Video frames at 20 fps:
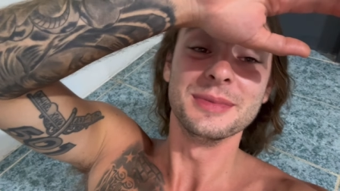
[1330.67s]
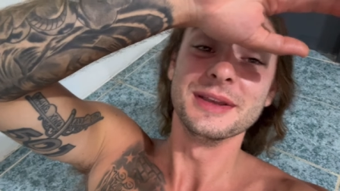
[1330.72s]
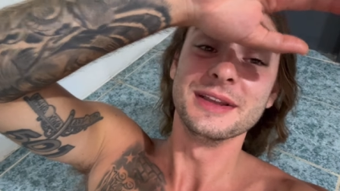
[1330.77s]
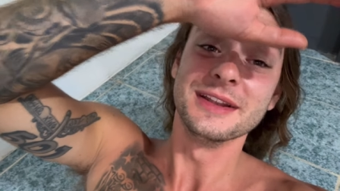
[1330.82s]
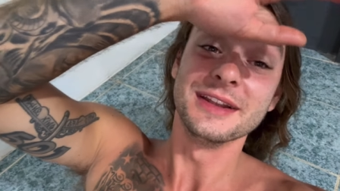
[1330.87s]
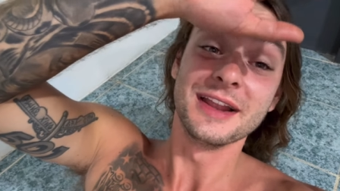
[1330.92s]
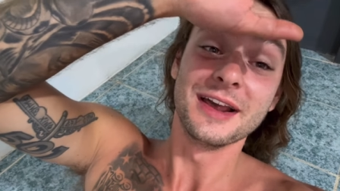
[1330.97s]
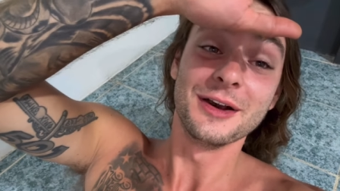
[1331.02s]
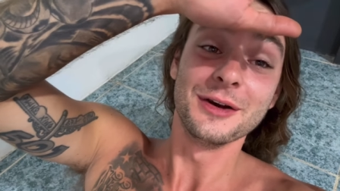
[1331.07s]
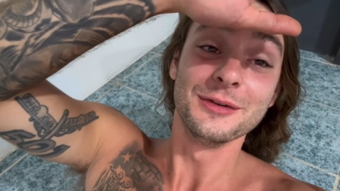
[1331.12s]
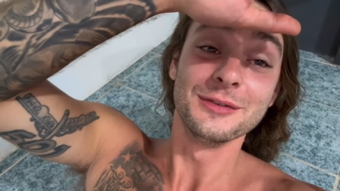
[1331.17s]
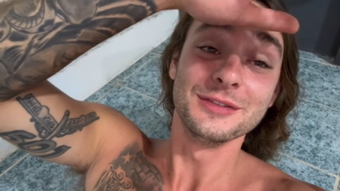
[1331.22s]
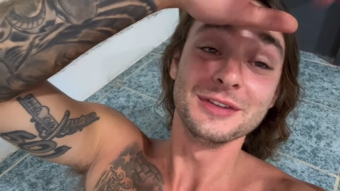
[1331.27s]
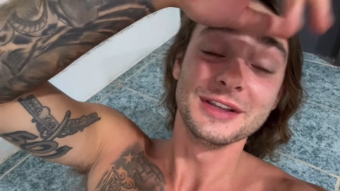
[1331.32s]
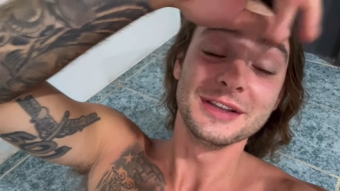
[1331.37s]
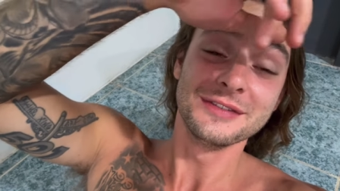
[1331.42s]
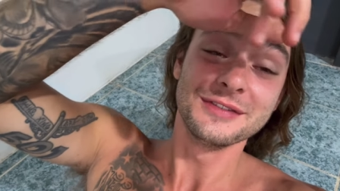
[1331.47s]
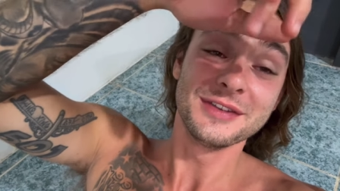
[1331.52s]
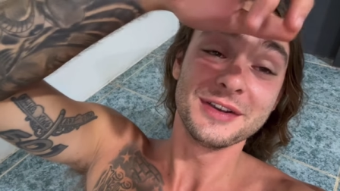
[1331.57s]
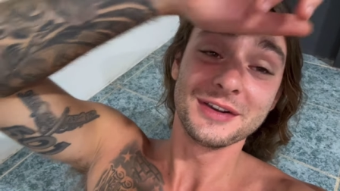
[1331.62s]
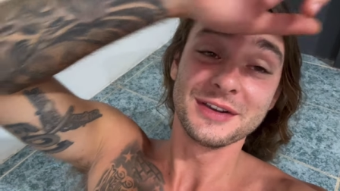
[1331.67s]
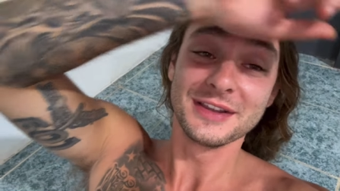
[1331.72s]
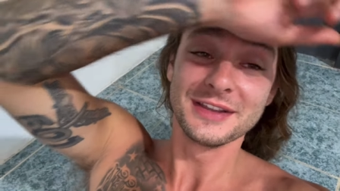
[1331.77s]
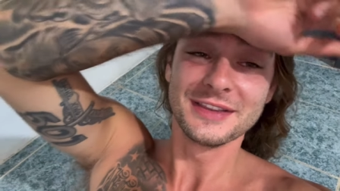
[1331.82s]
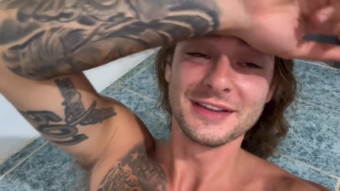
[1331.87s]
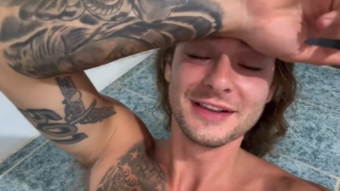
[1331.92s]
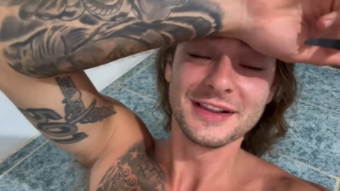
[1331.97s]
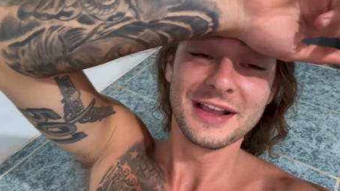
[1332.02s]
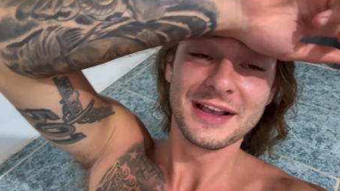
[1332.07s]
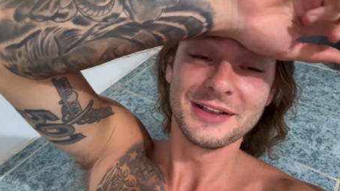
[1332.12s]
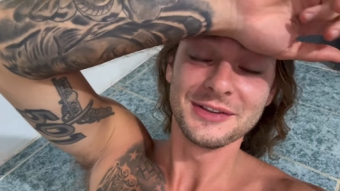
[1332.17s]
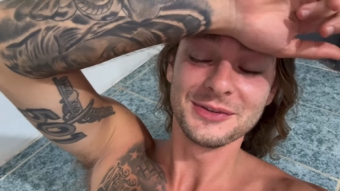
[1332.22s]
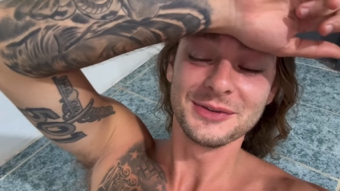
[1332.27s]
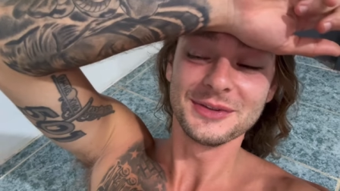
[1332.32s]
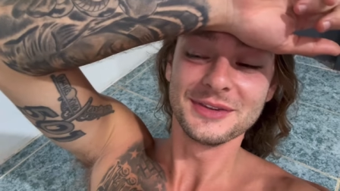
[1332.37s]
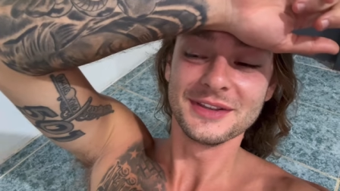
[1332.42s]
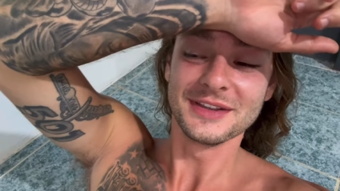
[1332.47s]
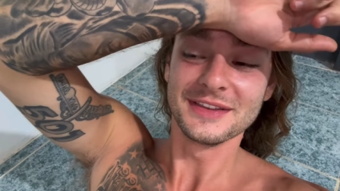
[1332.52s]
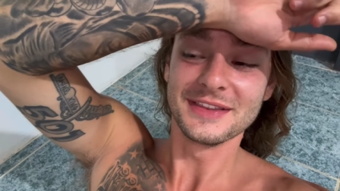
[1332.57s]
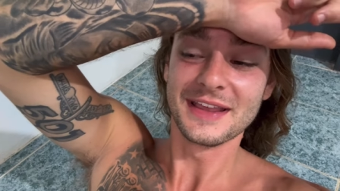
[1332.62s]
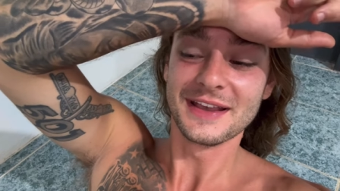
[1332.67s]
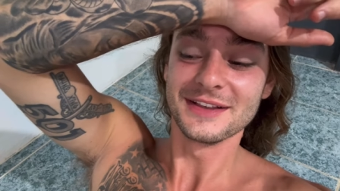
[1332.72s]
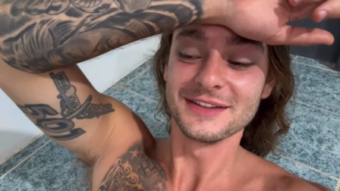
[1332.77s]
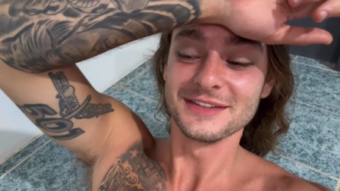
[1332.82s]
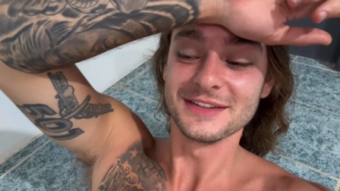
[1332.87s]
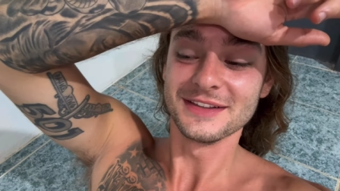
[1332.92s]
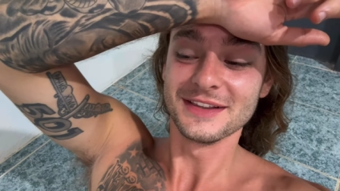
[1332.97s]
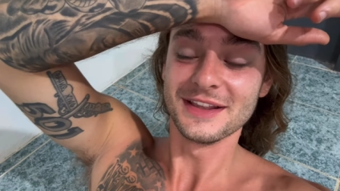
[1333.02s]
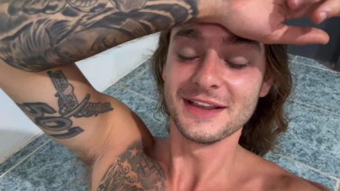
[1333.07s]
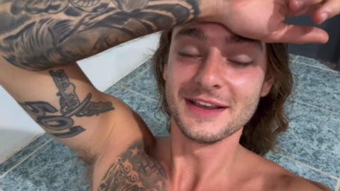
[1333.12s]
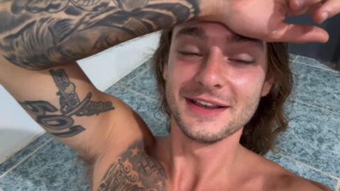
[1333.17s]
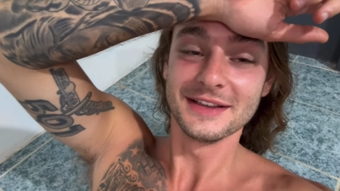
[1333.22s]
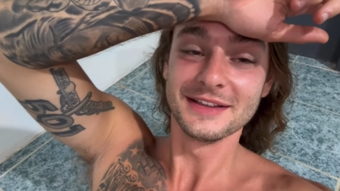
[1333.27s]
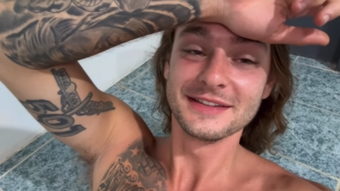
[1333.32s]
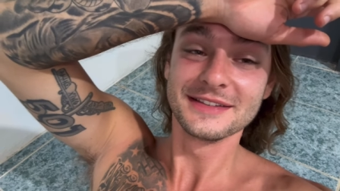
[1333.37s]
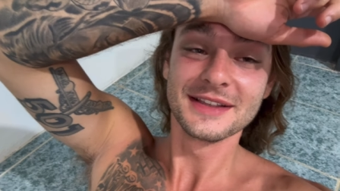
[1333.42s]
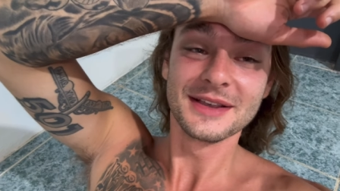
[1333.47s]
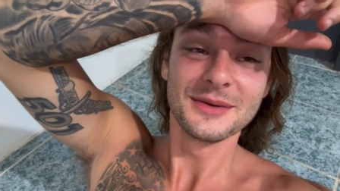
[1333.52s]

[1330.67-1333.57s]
And hopefully, if y'all get the last one to a thousand likes,